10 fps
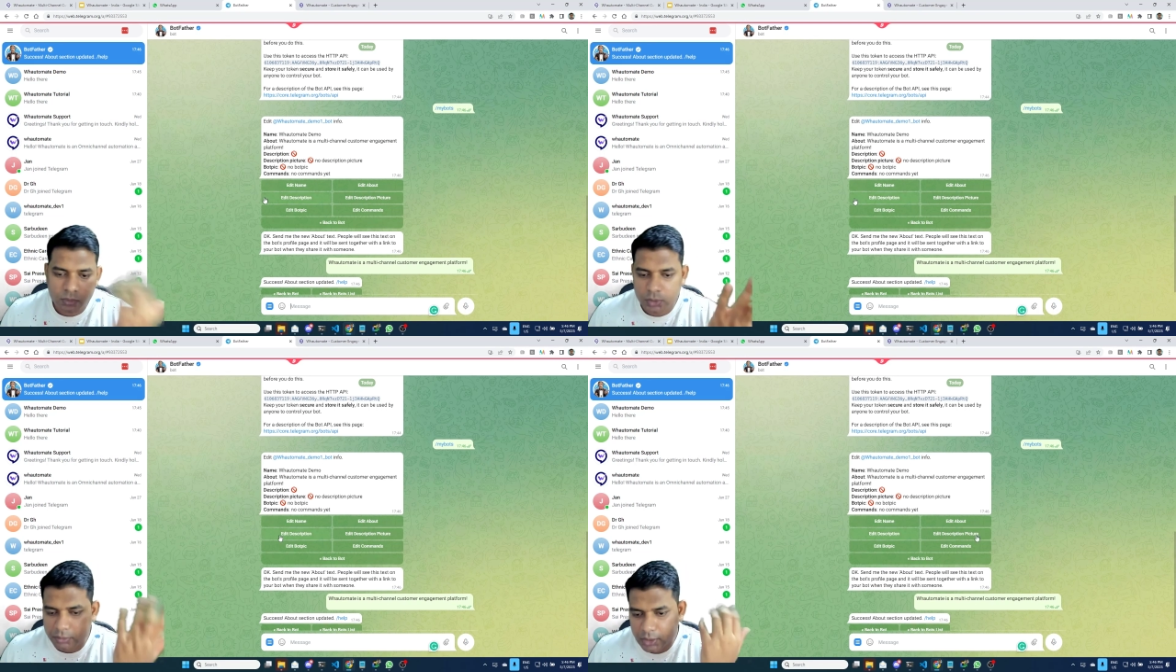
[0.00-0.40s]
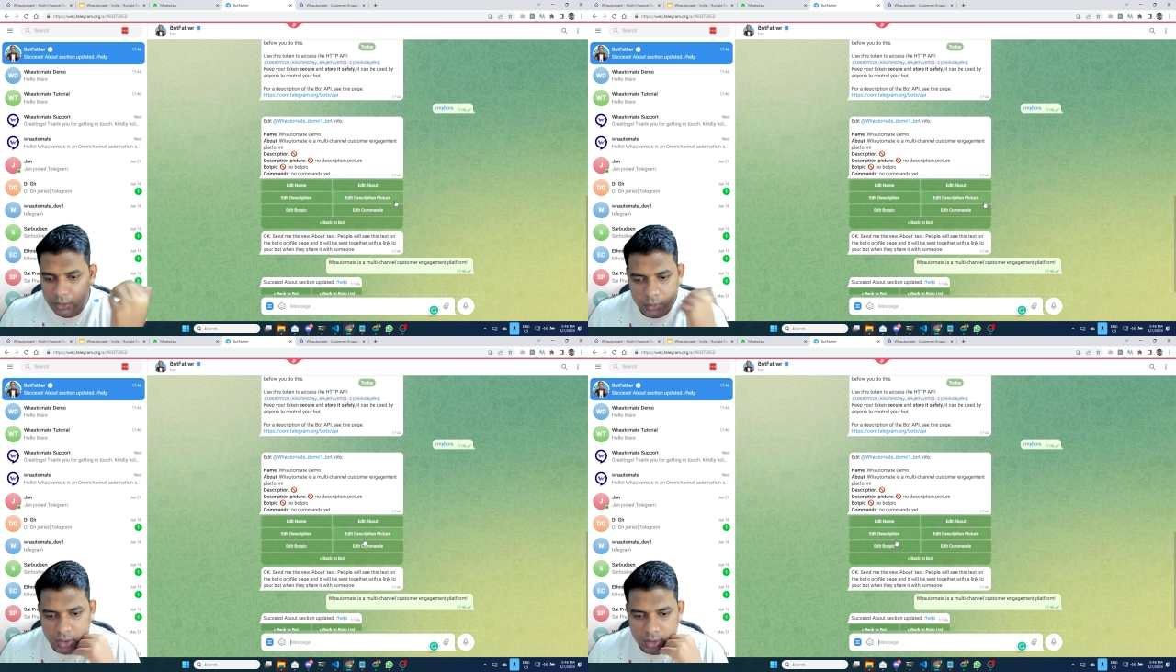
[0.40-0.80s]
Whatever
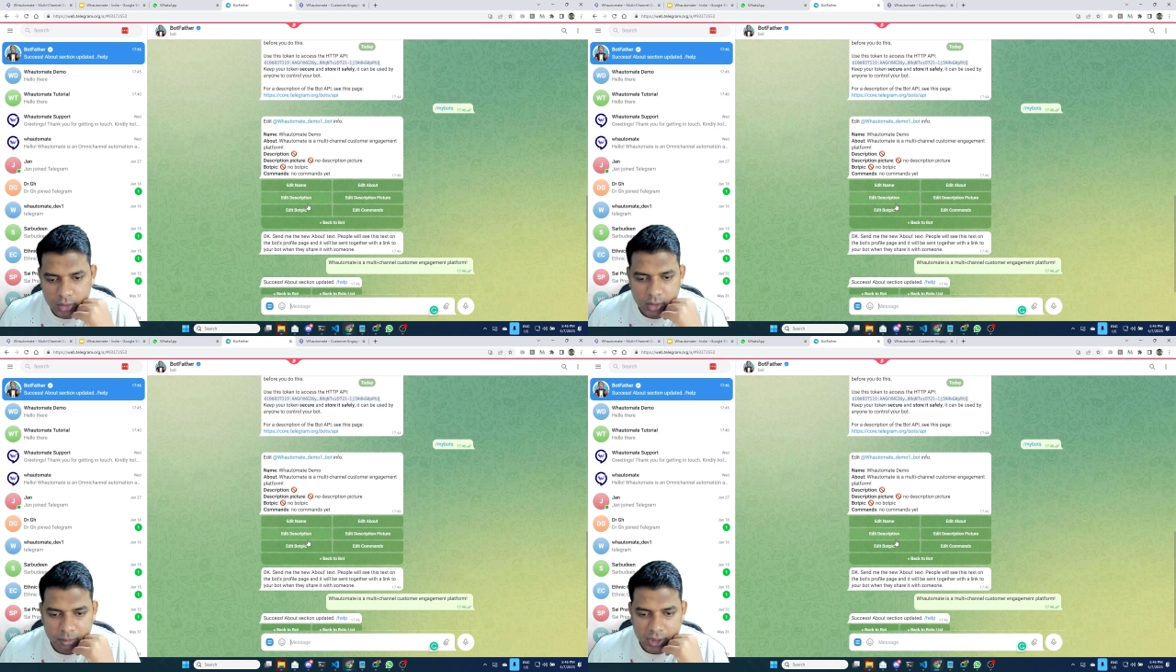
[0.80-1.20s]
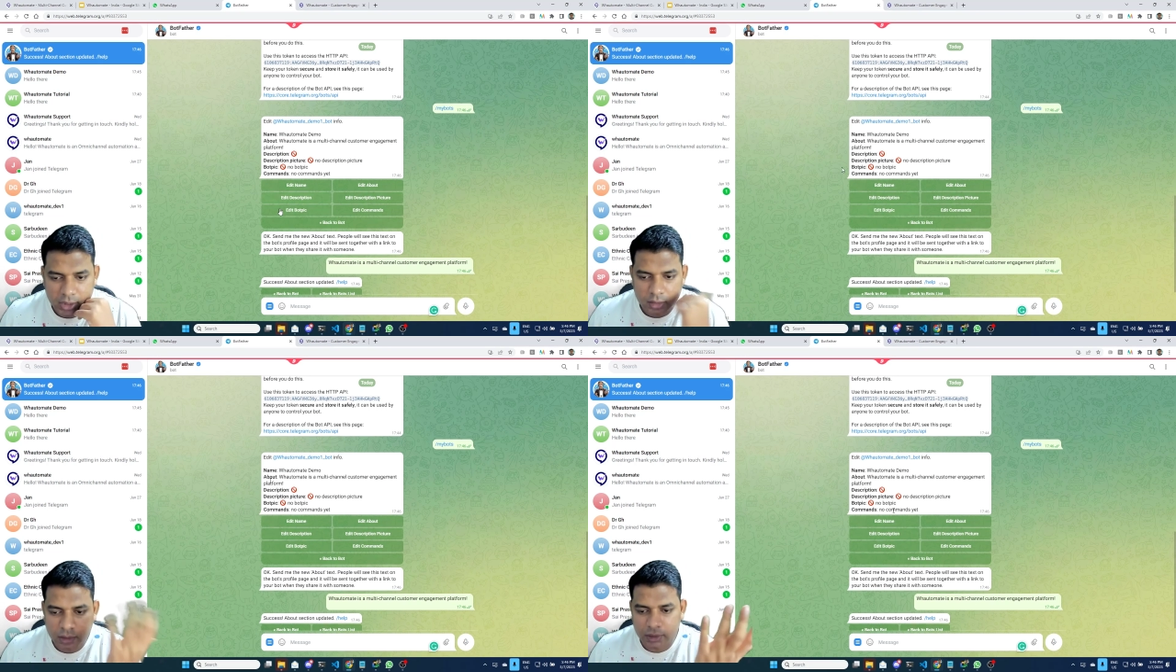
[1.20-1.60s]
you want to
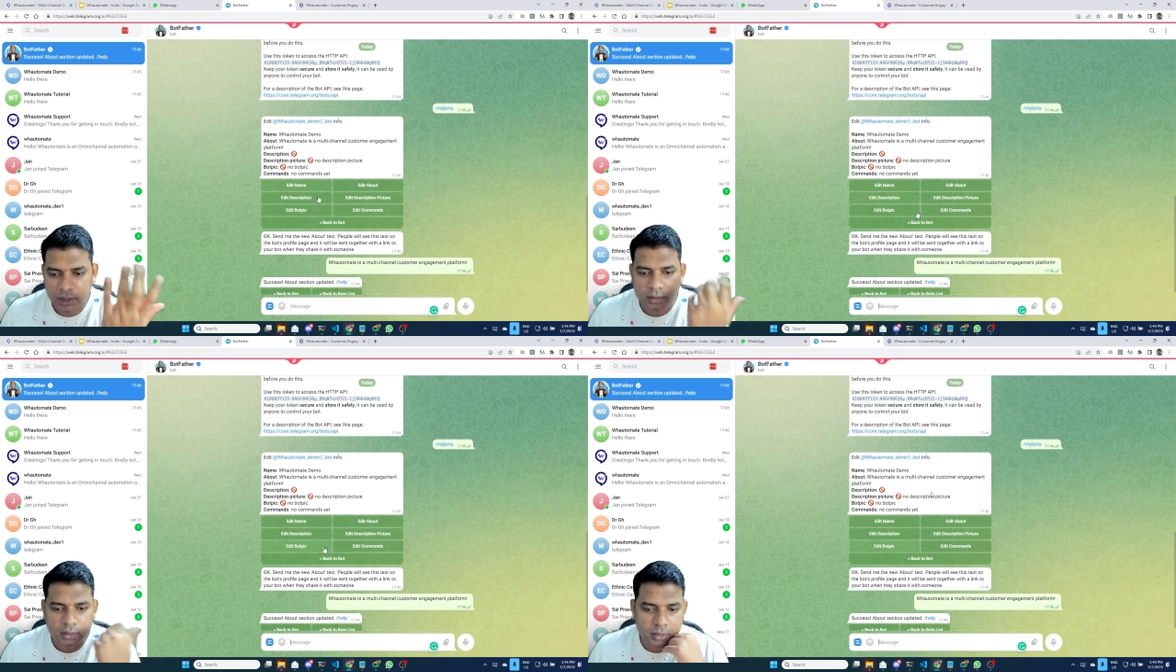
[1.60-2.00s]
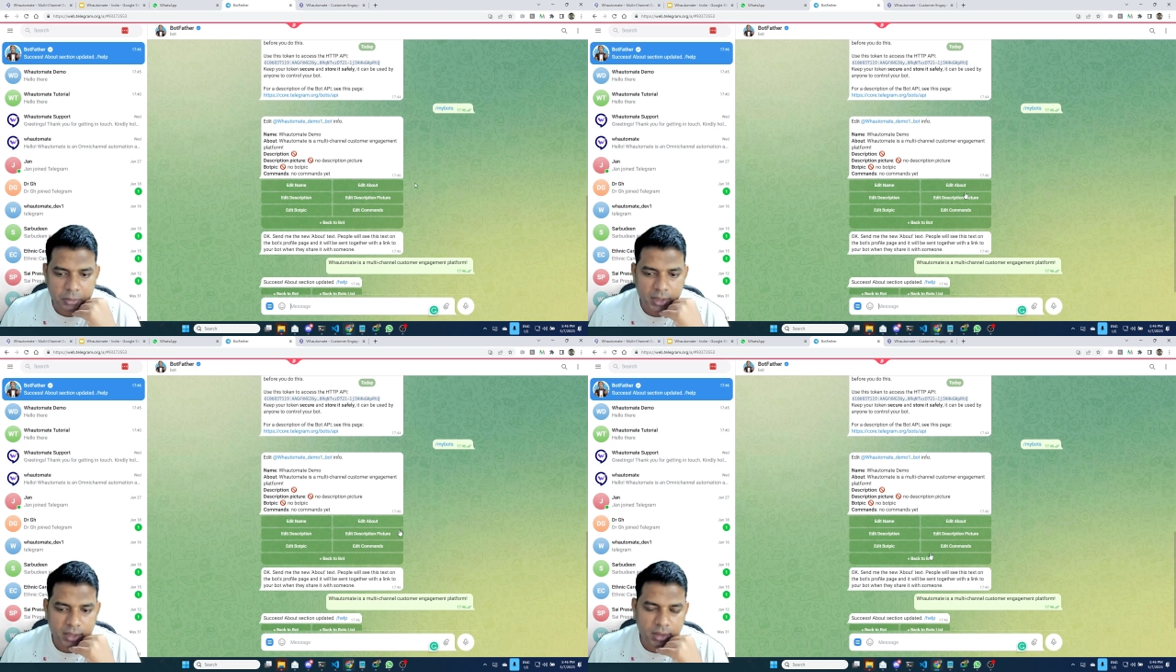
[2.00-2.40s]
update, you can
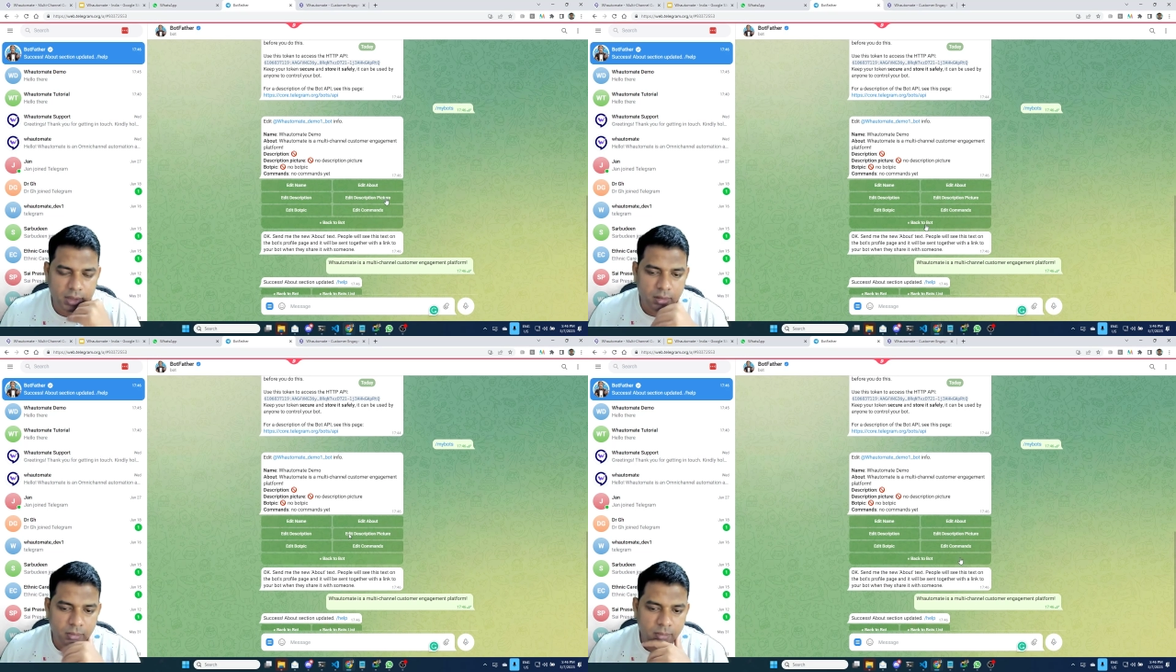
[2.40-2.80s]
do that here.